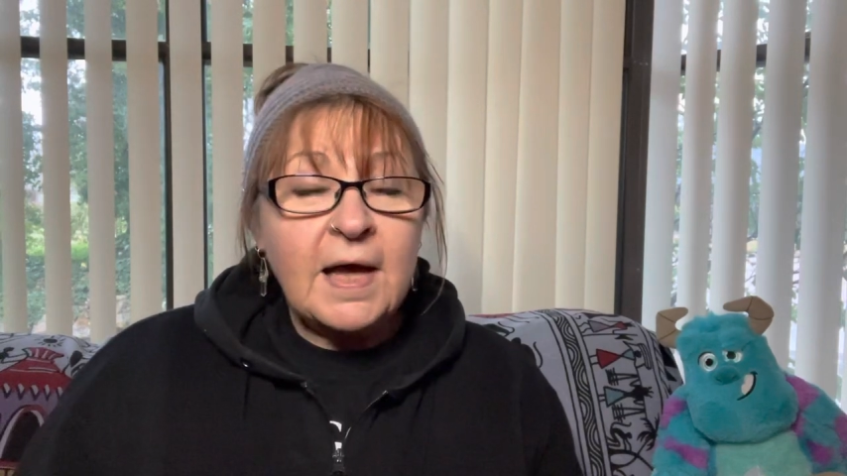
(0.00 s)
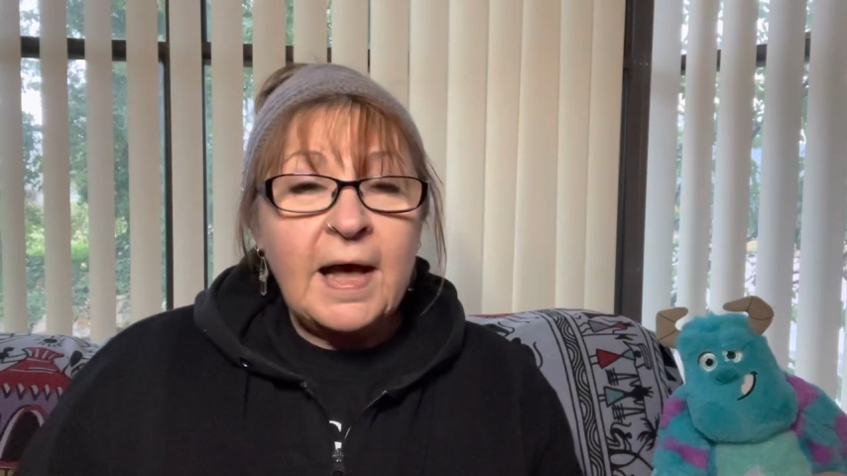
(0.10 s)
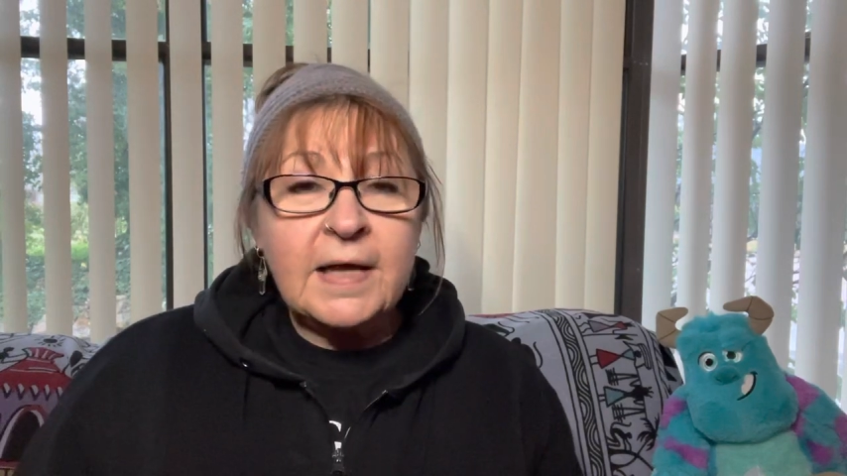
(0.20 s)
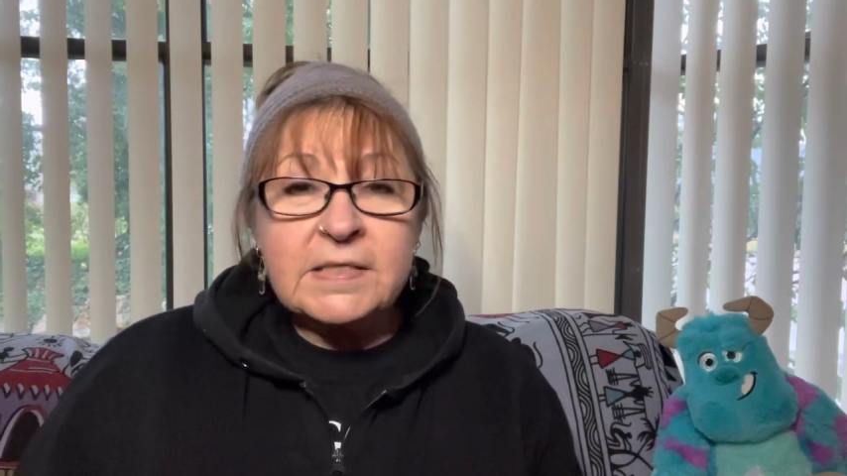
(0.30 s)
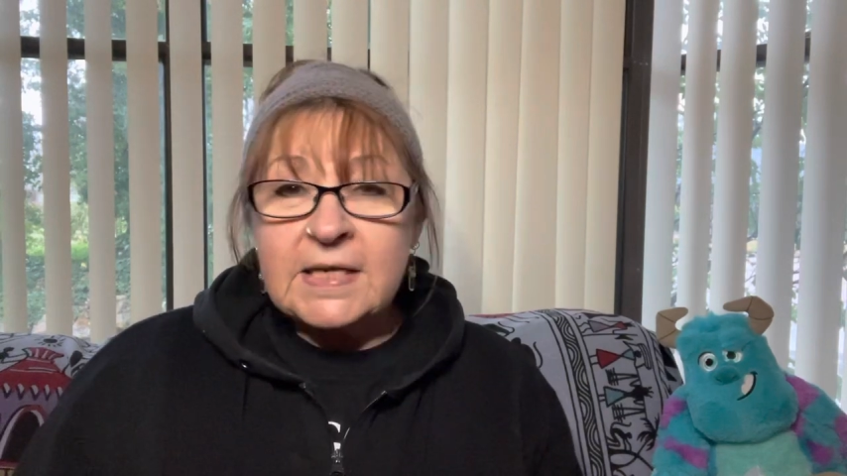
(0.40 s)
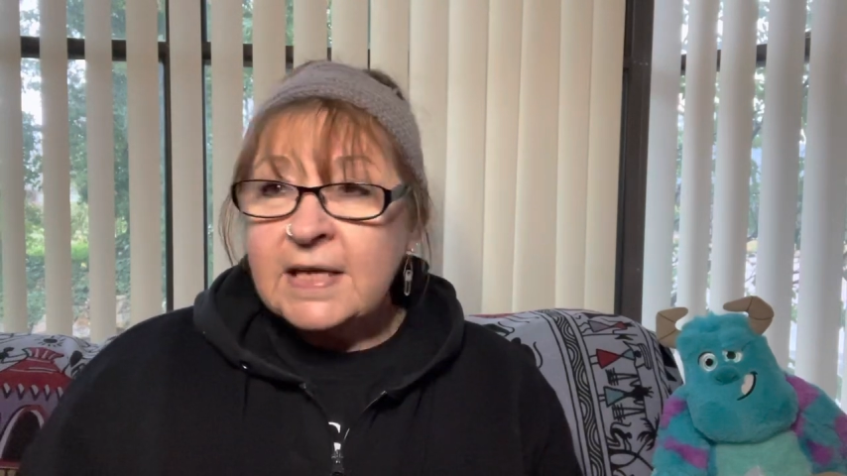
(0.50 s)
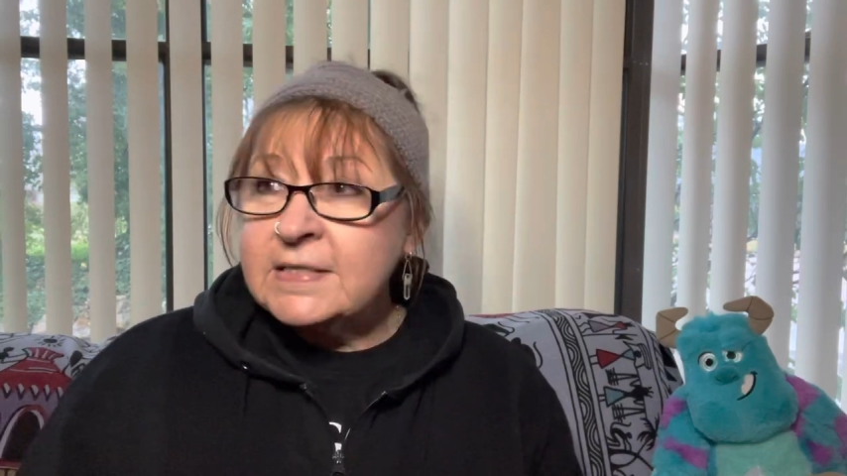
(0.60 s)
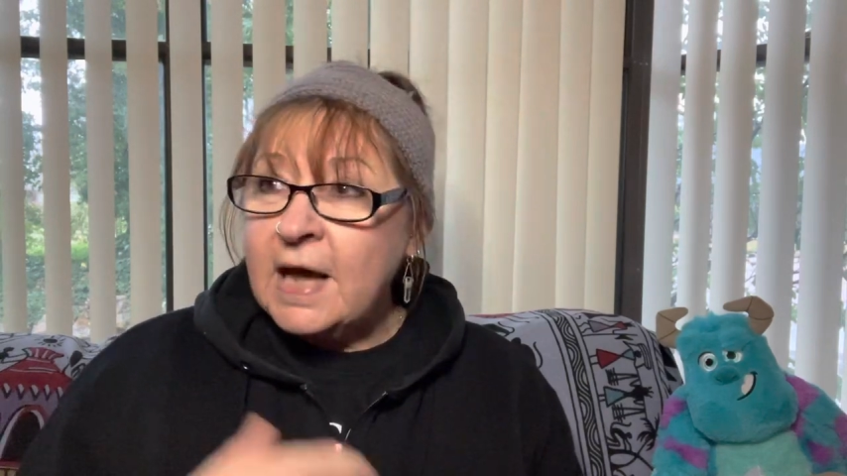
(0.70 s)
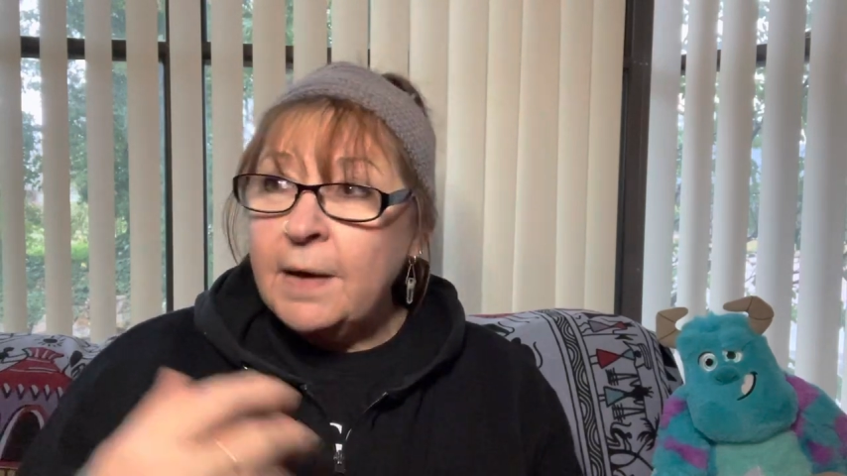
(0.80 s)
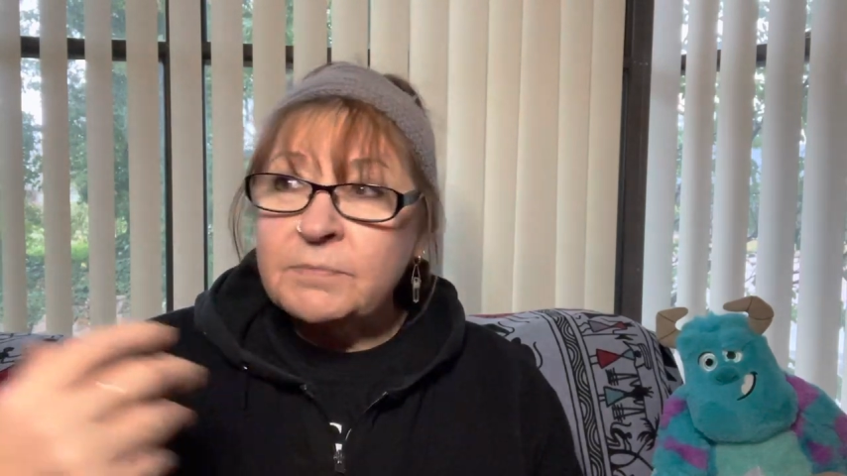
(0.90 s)
to
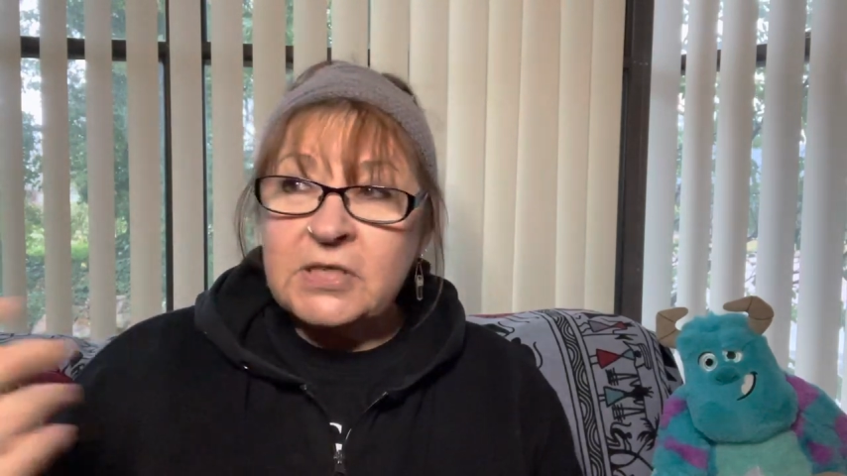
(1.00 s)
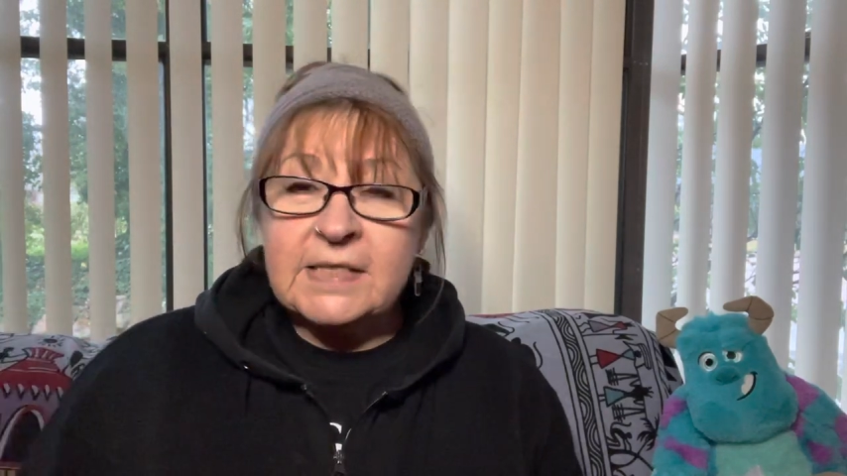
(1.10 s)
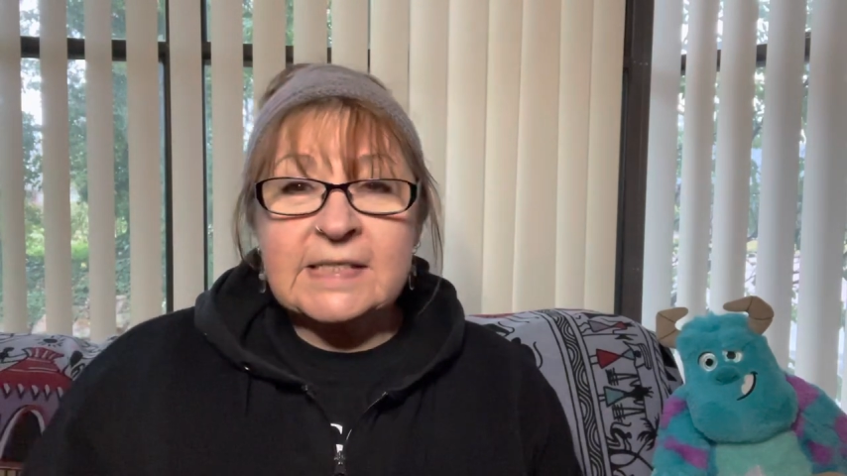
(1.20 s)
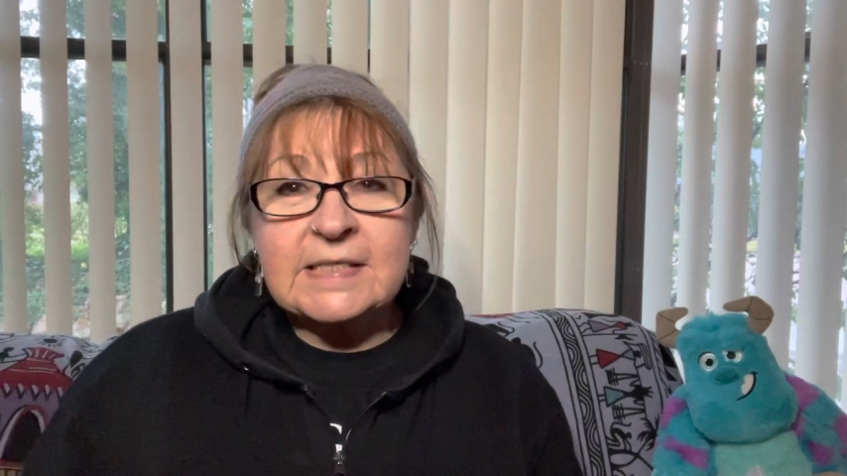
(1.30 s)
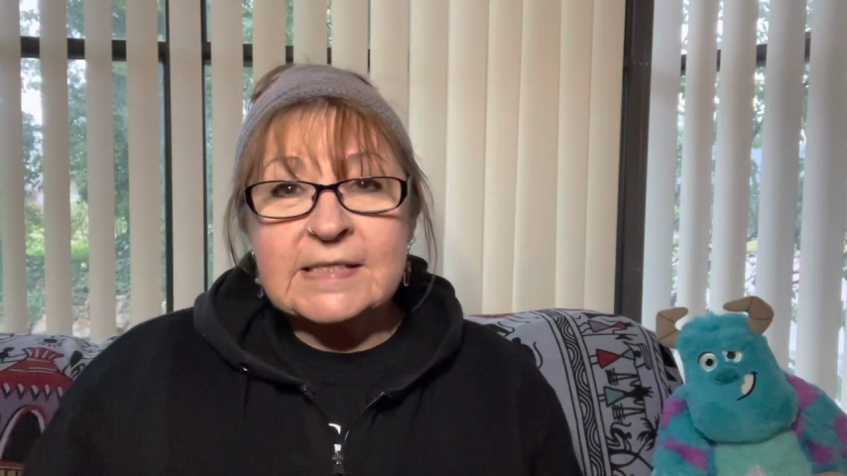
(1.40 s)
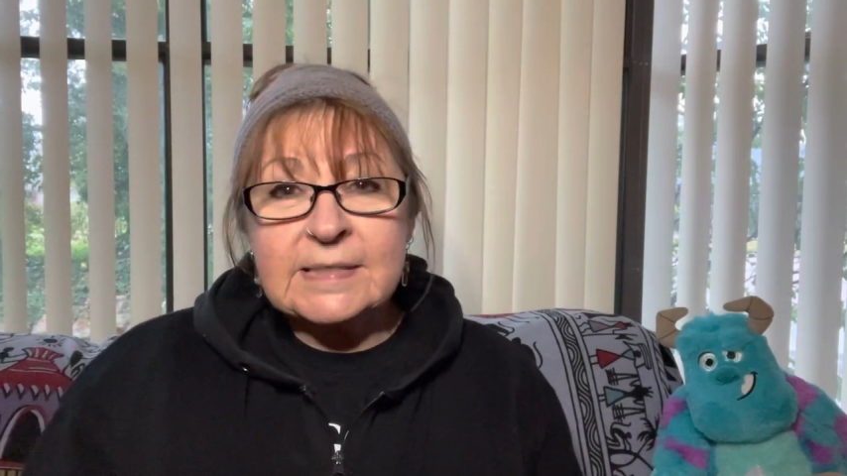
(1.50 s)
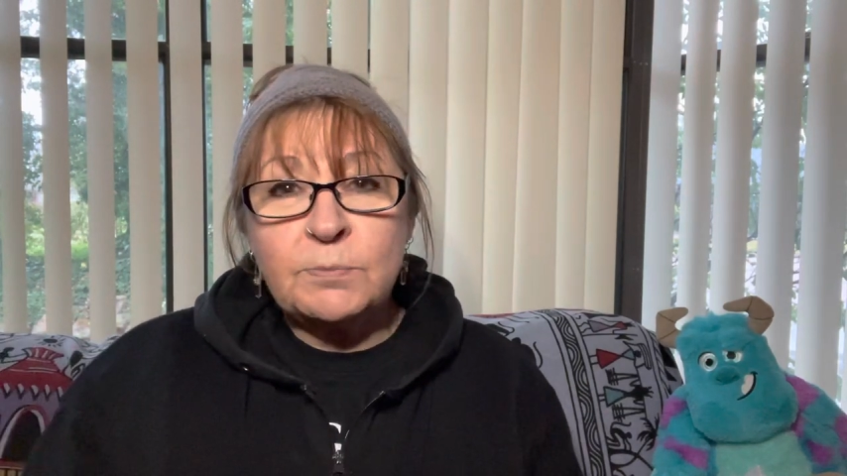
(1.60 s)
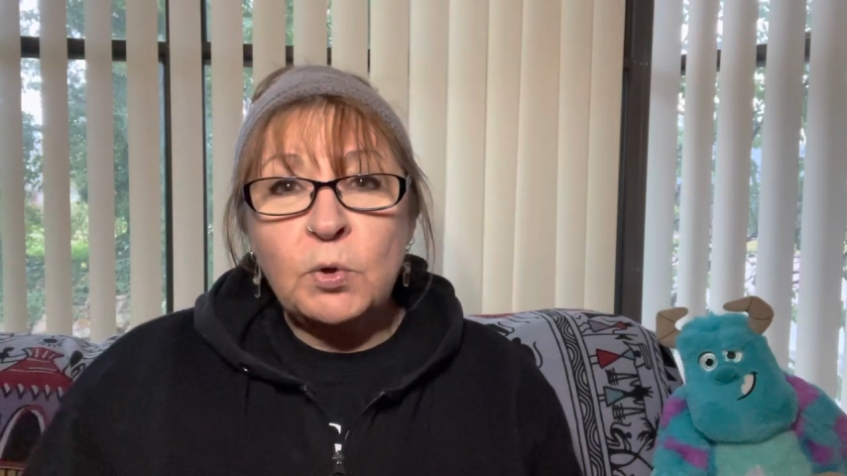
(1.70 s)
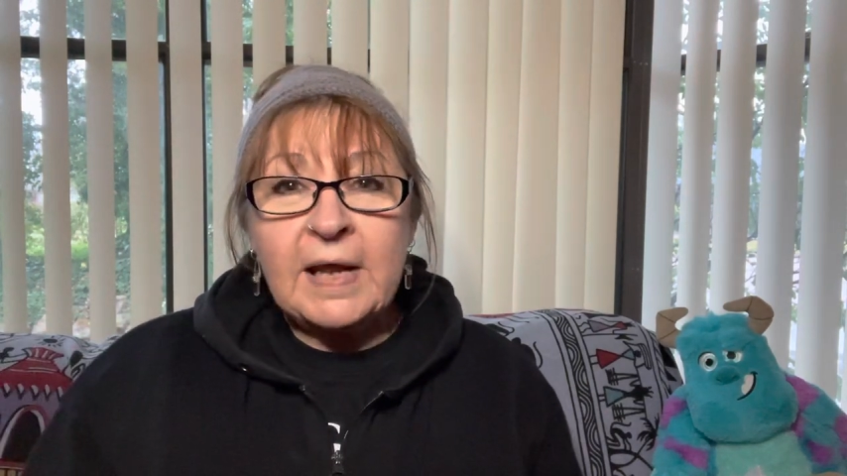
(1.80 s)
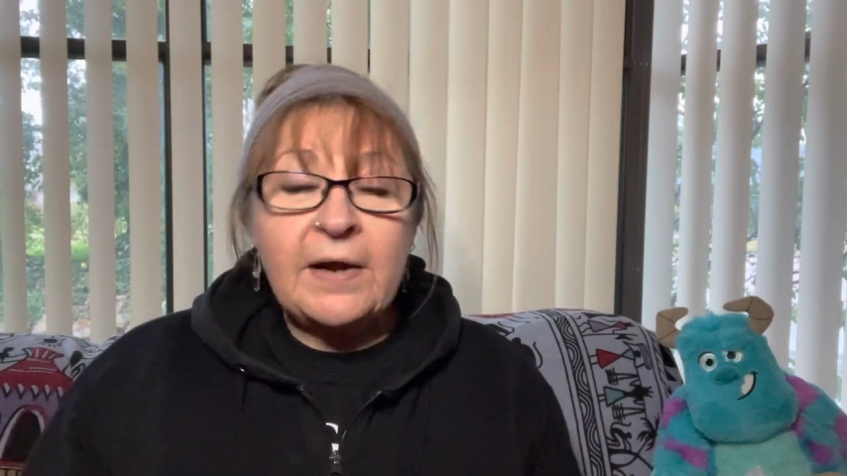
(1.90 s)
heat up just this
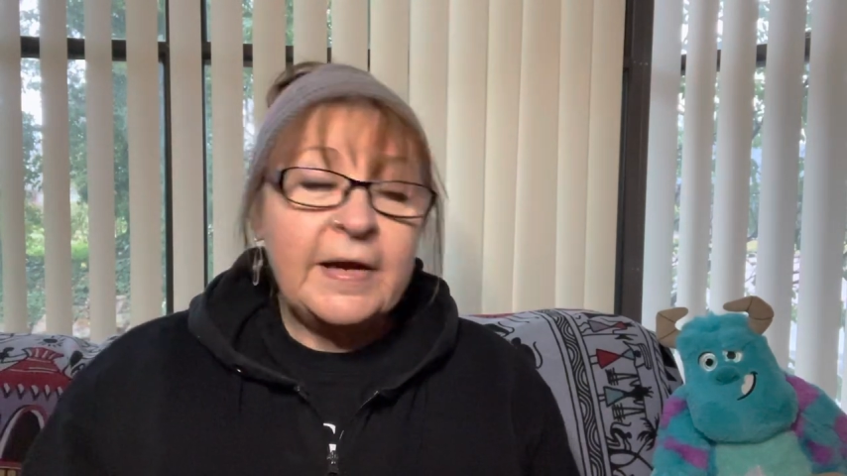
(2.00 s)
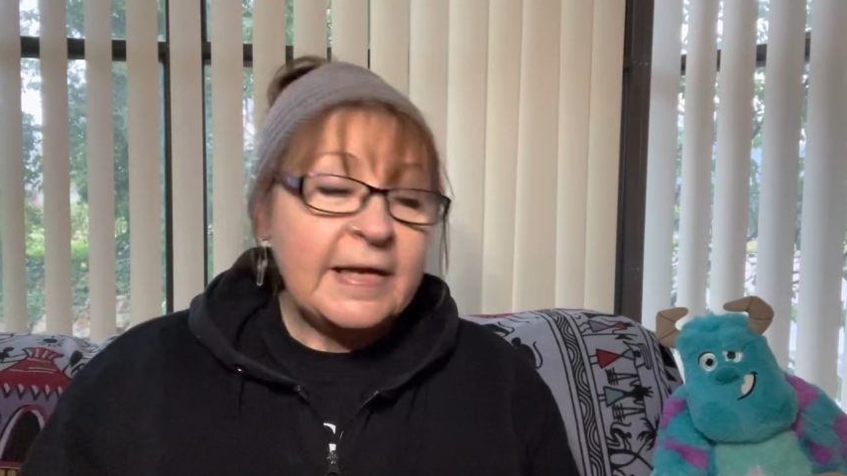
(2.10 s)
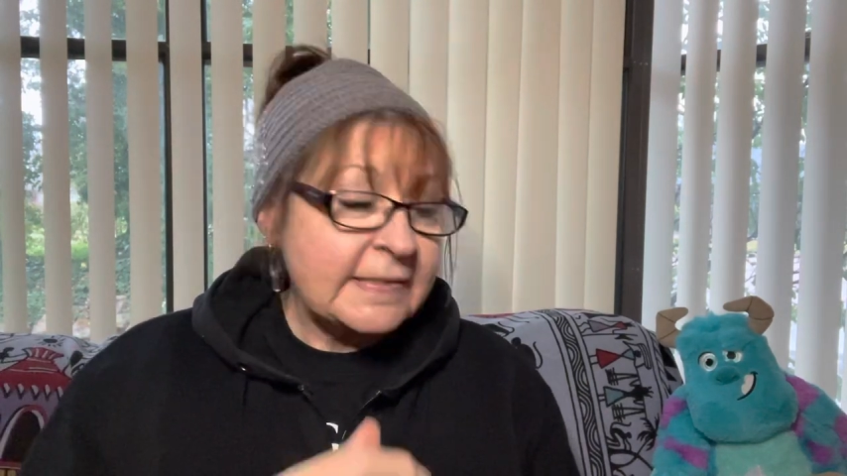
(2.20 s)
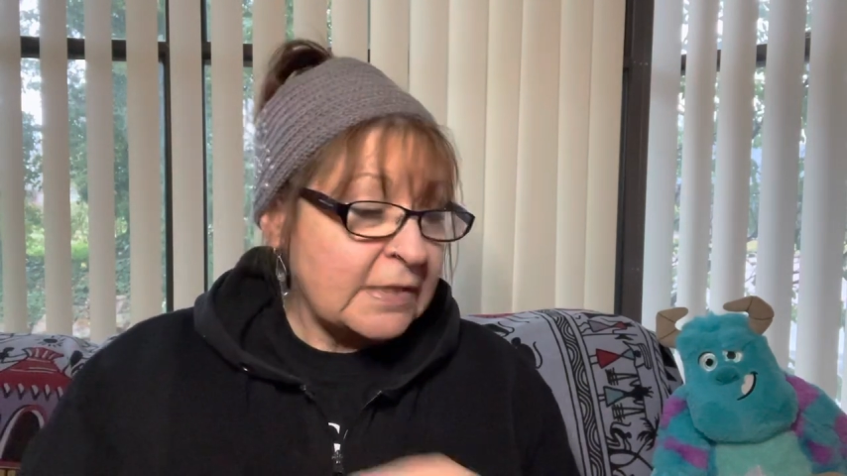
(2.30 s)
small area.